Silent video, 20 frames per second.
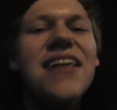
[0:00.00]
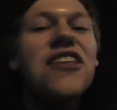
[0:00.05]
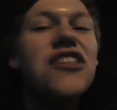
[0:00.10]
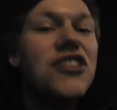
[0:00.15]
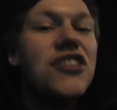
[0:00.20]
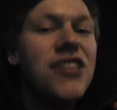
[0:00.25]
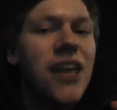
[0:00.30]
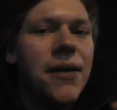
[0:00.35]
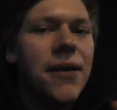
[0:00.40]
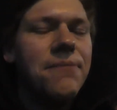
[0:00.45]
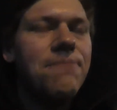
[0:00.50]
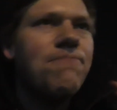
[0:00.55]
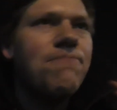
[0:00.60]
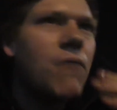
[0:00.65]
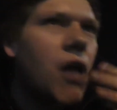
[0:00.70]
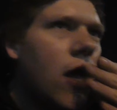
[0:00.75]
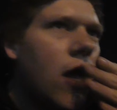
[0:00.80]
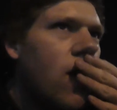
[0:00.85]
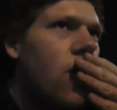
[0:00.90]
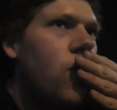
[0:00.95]
So,
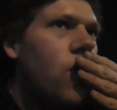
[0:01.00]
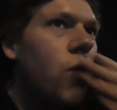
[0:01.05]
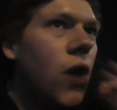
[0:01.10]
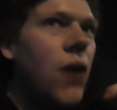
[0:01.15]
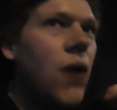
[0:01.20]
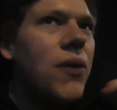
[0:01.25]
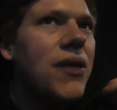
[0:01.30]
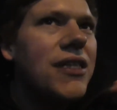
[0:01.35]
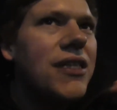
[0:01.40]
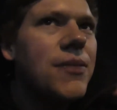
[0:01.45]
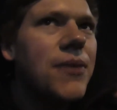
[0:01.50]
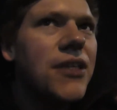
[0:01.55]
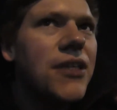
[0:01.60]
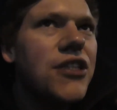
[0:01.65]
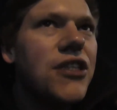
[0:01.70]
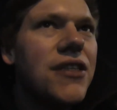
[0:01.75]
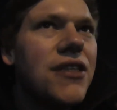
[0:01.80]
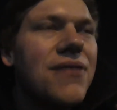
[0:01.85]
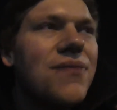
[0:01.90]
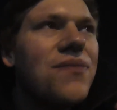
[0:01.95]
what I wanted to
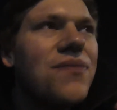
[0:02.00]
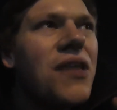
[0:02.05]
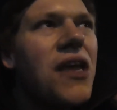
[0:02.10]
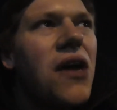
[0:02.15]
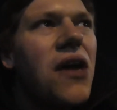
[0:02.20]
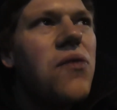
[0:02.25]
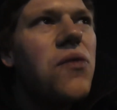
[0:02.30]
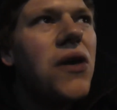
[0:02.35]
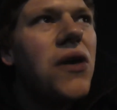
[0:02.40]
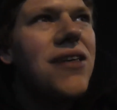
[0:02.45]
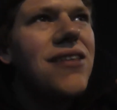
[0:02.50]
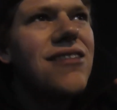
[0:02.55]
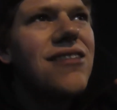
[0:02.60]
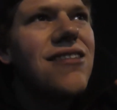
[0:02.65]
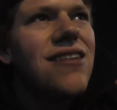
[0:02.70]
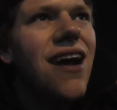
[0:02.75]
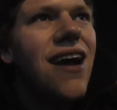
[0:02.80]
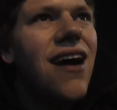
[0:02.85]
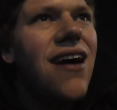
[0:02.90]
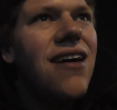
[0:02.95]
mention
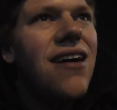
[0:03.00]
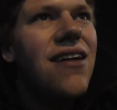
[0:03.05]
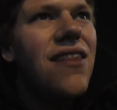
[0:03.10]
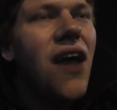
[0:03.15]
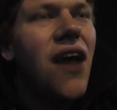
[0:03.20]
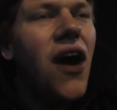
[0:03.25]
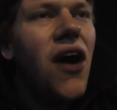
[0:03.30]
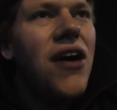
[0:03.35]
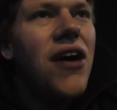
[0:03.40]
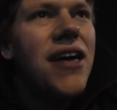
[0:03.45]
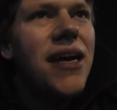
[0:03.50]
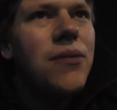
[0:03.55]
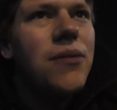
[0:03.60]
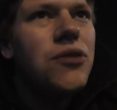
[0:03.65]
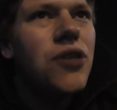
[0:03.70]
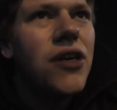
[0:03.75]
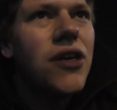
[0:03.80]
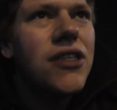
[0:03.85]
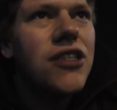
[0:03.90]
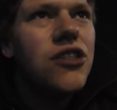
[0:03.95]
was I am
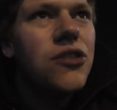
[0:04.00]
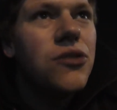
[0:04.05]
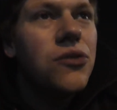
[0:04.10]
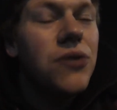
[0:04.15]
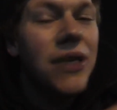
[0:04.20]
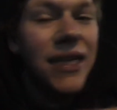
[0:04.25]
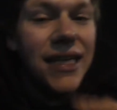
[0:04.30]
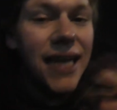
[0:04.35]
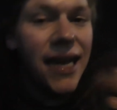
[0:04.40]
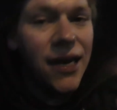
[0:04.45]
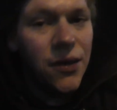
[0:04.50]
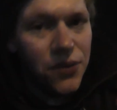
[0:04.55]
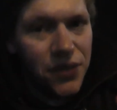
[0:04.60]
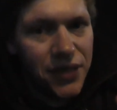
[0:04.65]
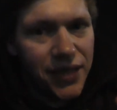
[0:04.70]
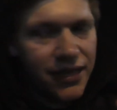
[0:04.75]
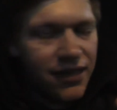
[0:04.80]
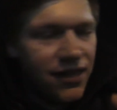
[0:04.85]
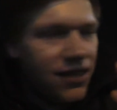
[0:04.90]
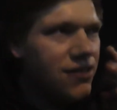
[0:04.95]
trying to eat
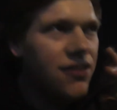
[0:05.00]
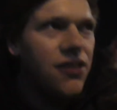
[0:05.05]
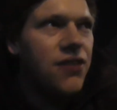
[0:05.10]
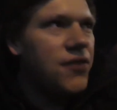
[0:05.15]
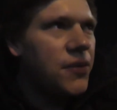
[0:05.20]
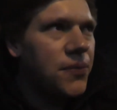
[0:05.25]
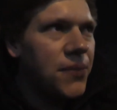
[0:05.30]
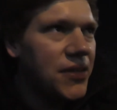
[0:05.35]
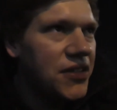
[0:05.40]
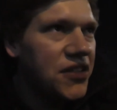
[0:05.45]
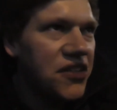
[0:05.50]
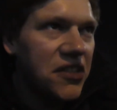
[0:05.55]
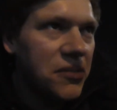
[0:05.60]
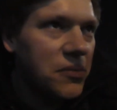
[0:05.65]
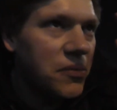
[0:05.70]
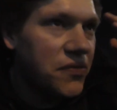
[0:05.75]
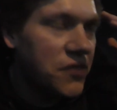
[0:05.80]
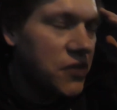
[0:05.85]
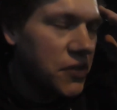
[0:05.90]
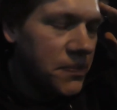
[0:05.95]
healthier. I don't know if I've mentioned this
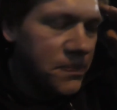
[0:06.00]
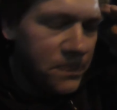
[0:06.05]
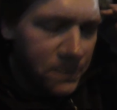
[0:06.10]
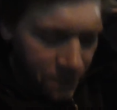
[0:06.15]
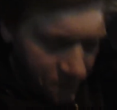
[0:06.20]
before.